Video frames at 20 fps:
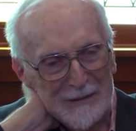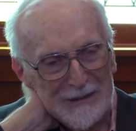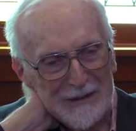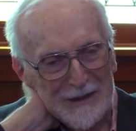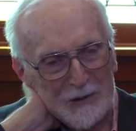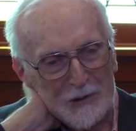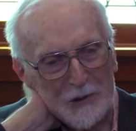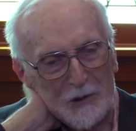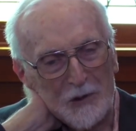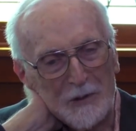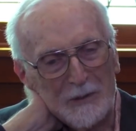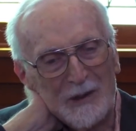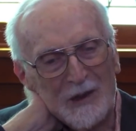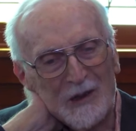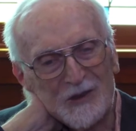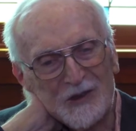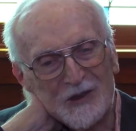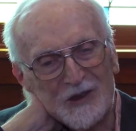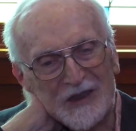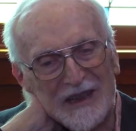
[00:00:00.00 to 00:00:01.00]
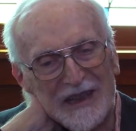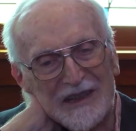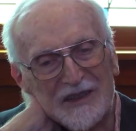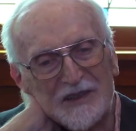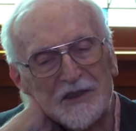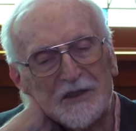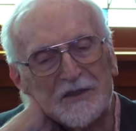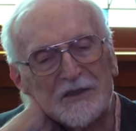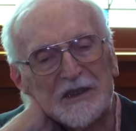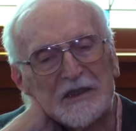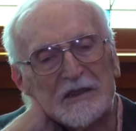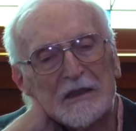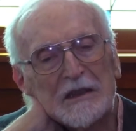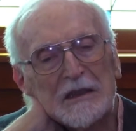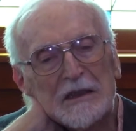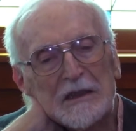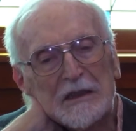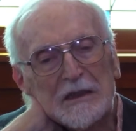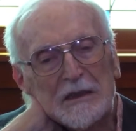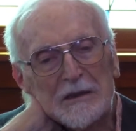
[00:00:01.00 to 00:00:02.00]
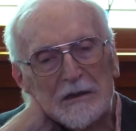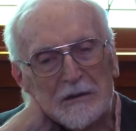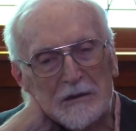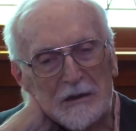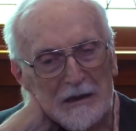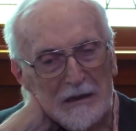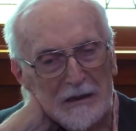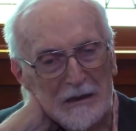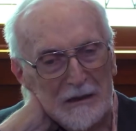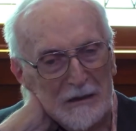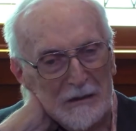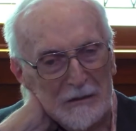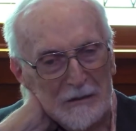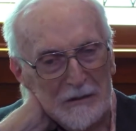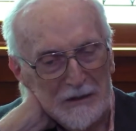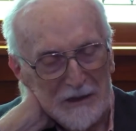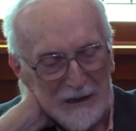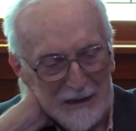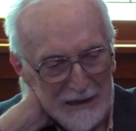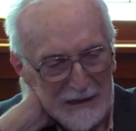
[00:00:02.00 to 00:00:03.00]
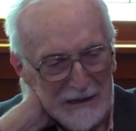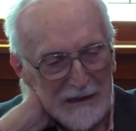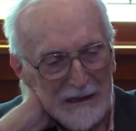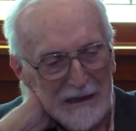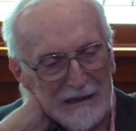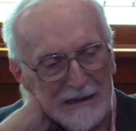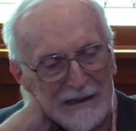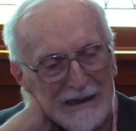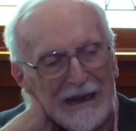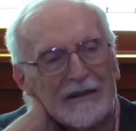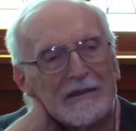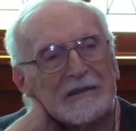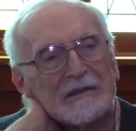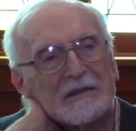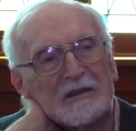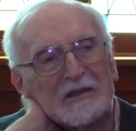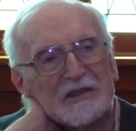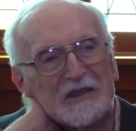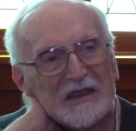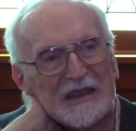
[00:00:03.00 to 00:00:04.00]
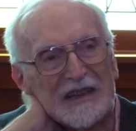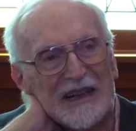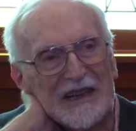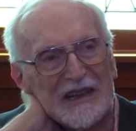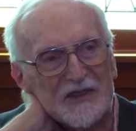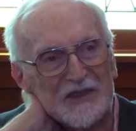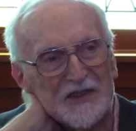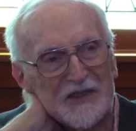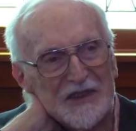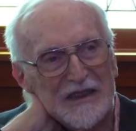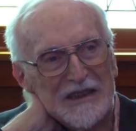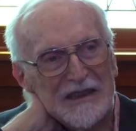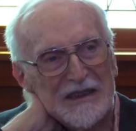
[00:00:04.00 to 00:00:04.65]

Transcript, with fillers: the cohomology class of it, uh, the characteristic class